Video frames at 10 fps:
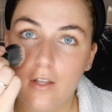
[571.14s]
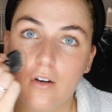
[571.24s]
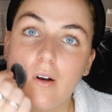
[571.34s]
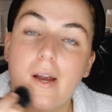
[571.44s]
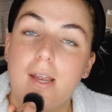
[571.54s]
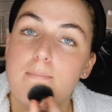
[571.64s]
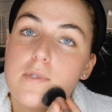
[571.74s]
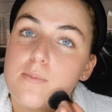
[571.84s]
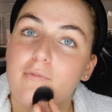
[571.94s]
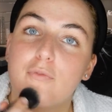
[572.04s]

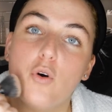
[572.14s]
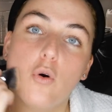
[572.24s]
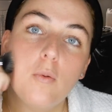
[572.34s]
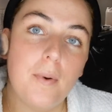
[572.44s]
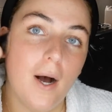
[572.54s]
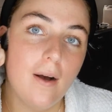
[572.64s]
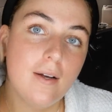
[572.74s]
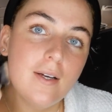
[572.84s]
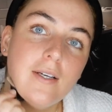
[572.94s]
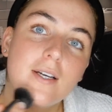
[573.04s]
creams before, but
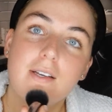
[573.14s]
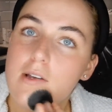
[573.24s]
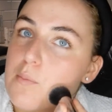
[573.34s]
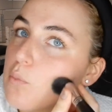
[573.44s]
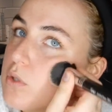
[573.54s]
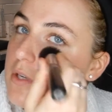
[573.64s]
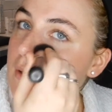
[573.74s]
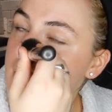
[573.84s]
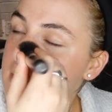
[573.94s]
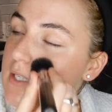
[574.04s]
I was
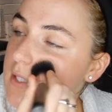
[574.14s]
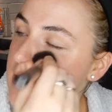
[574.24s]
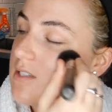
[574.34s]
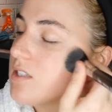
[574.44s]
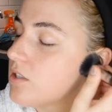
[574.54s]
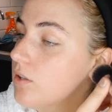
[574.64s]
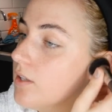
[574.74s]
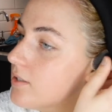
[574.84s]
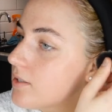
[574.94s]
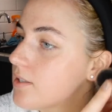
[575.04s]
quite excited to do
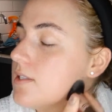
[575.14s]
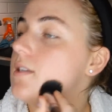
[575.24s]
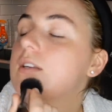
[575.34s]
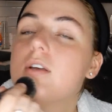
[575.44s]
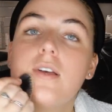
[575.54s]
this because